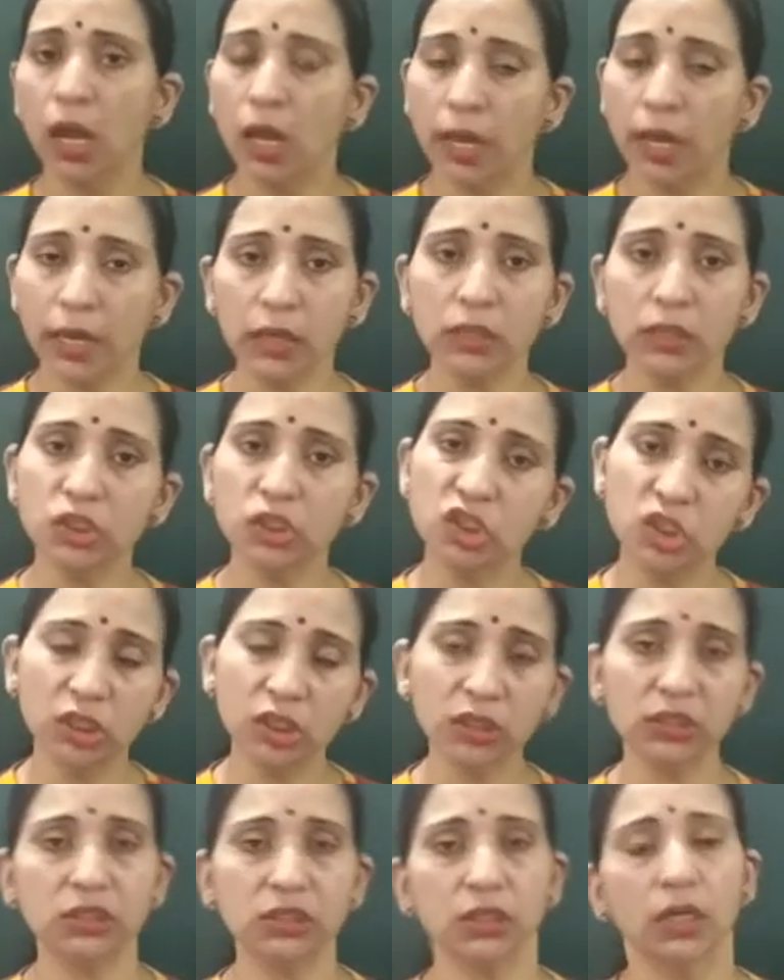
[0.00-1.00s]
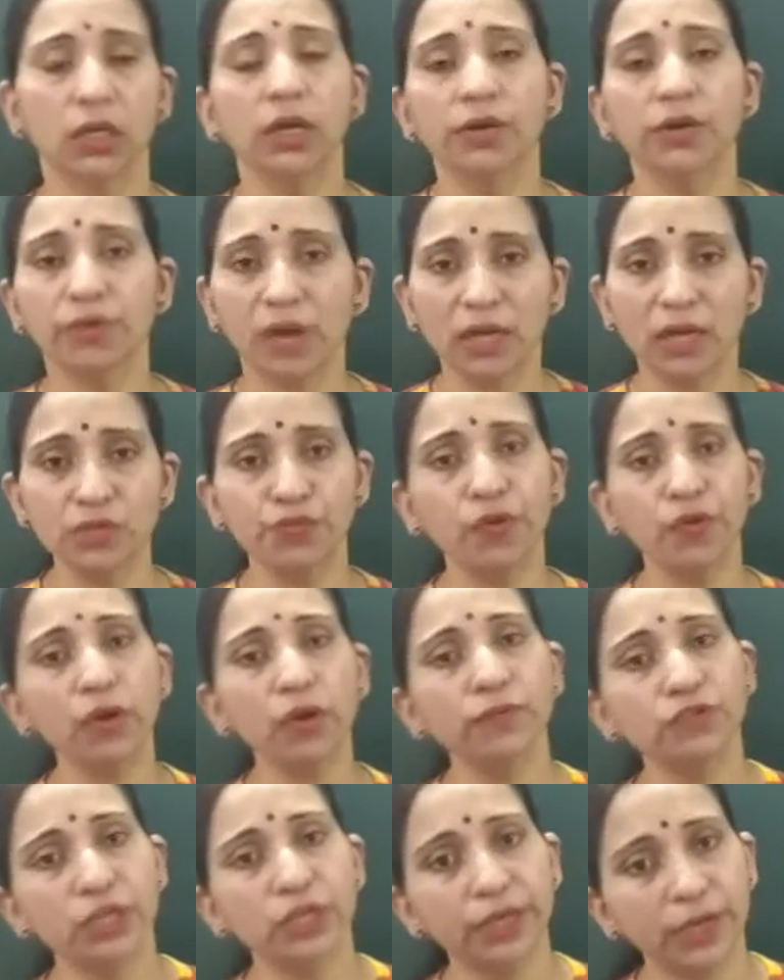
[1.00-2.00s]
Here just transfer
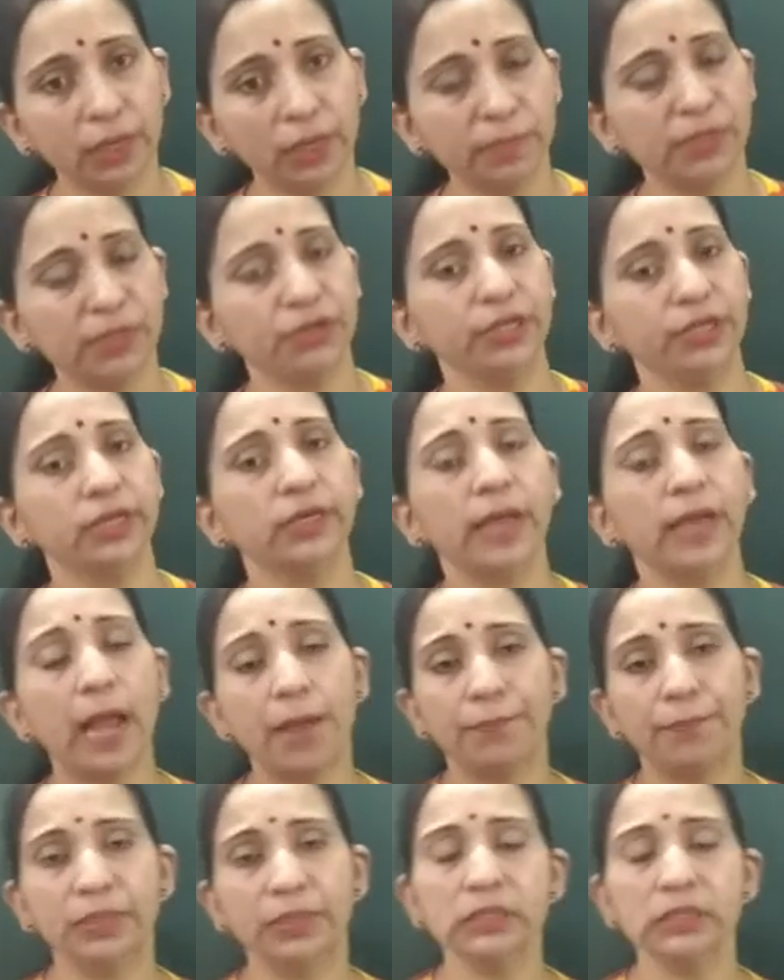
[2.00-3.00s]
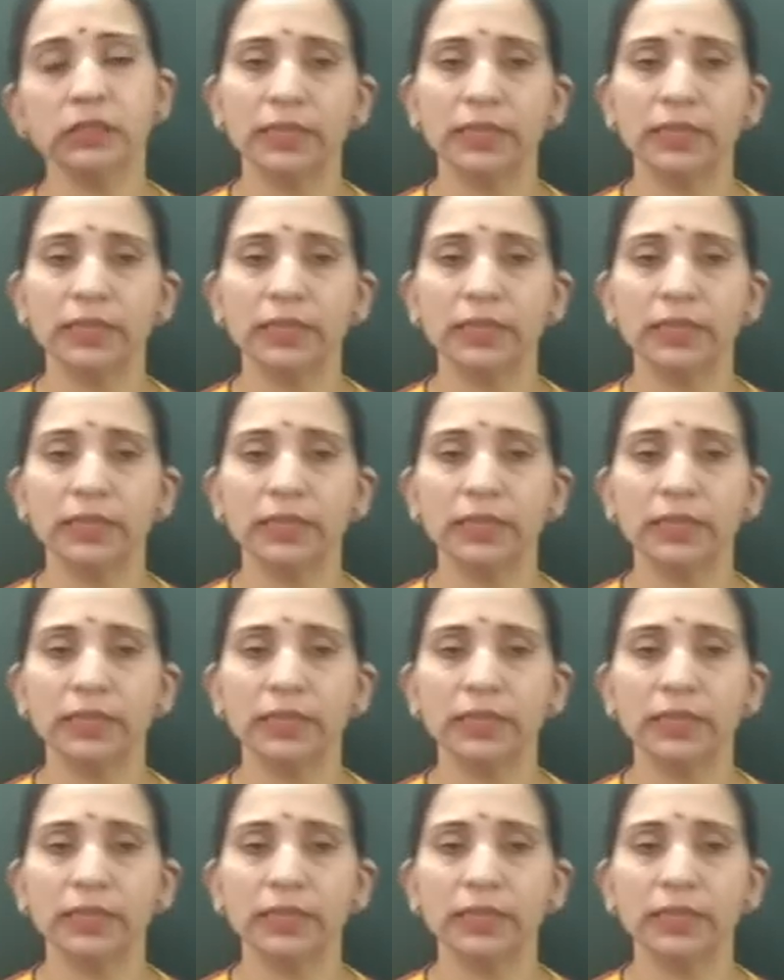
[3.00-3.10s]
of genetic material happens.